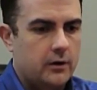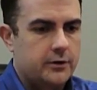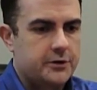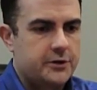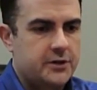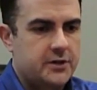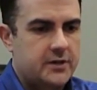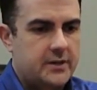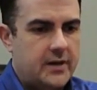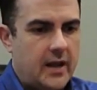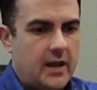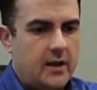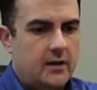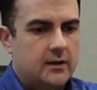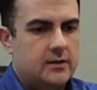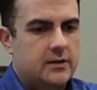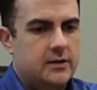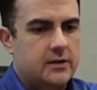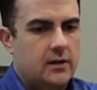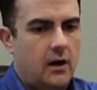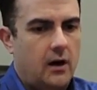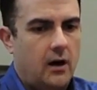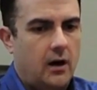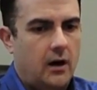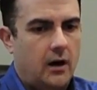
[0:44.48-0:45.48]
our
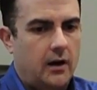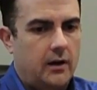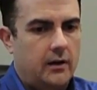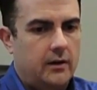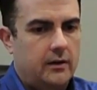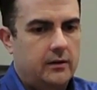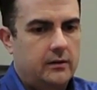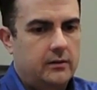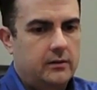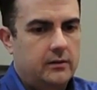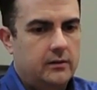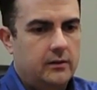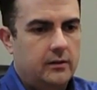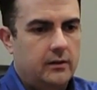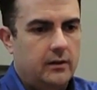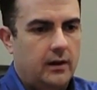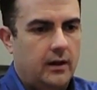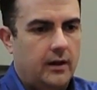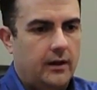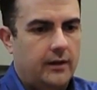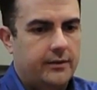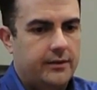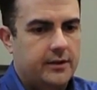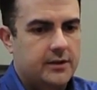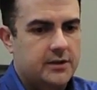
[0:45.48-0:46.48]
stance on
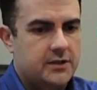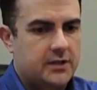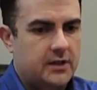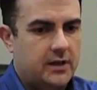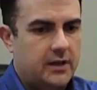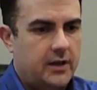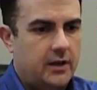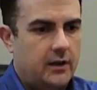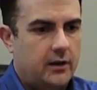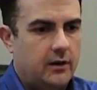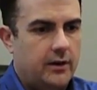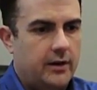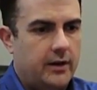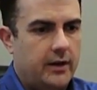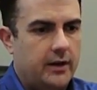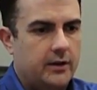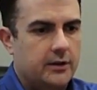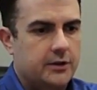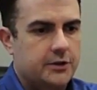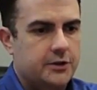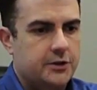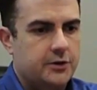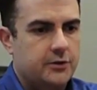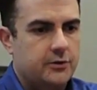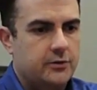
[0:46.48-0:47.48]
the security
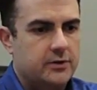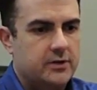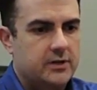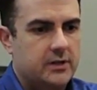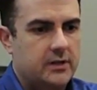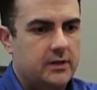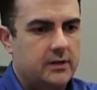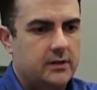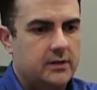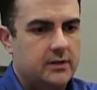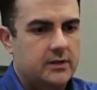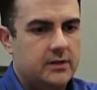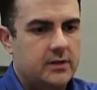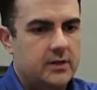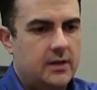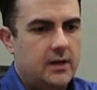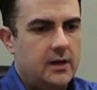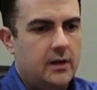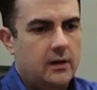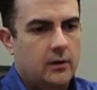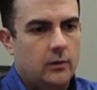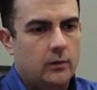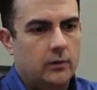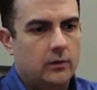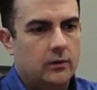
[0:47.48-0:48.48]
issues is
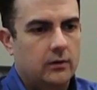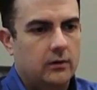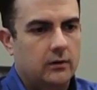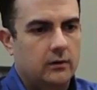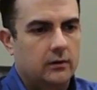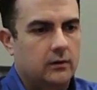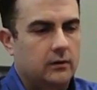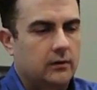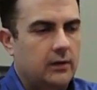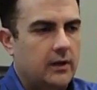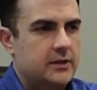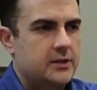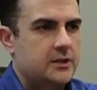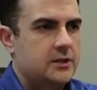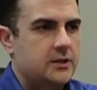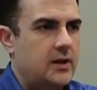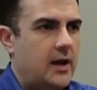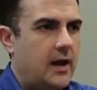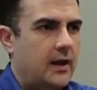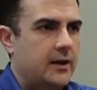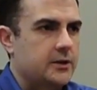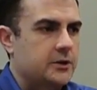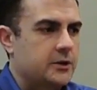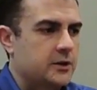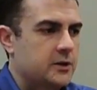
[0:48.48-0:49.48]
let's
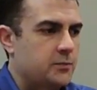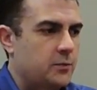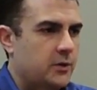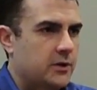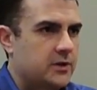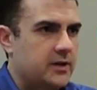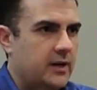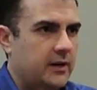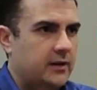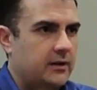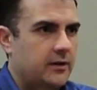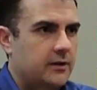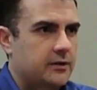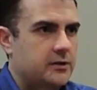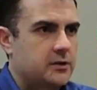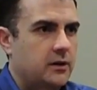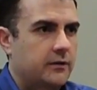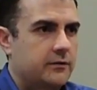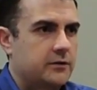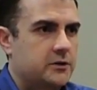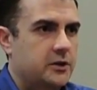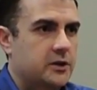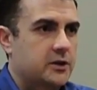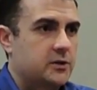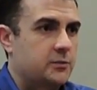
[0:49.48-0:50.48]
not just protect
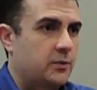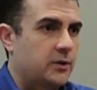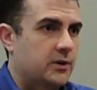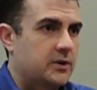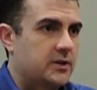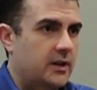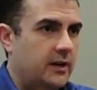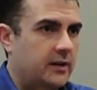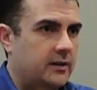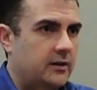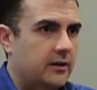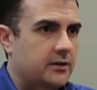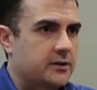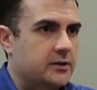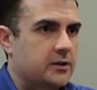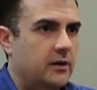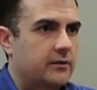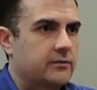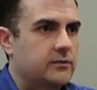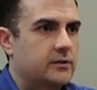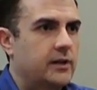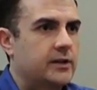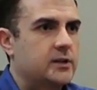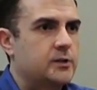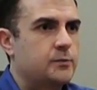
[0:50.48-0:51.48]

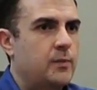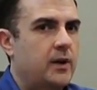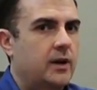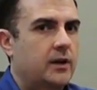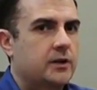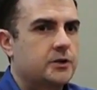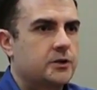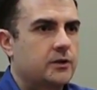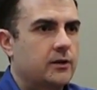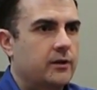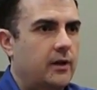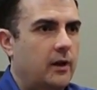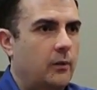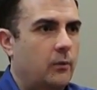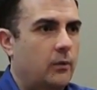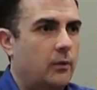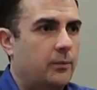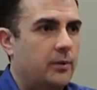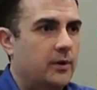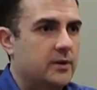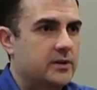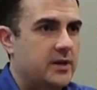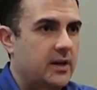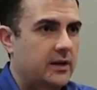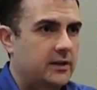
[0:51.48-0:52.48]
ourselves. Let's make sure that we're
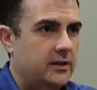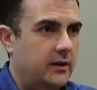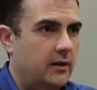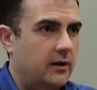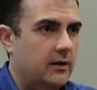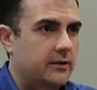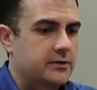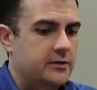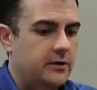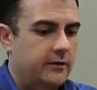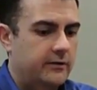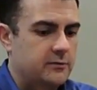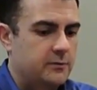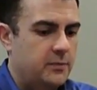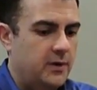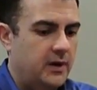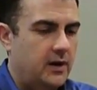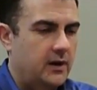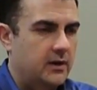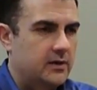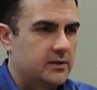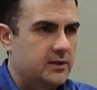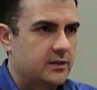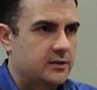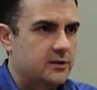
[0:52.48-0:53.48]
protecting ourselves
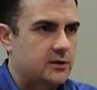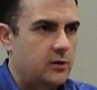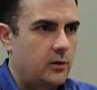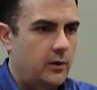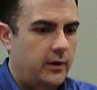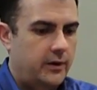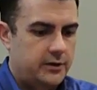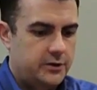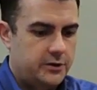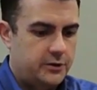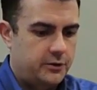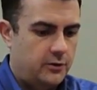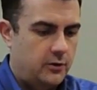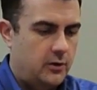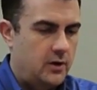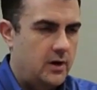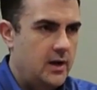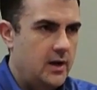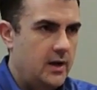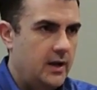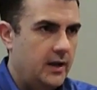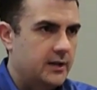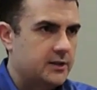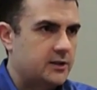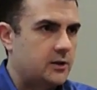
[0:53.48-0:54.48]
because it's going to
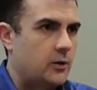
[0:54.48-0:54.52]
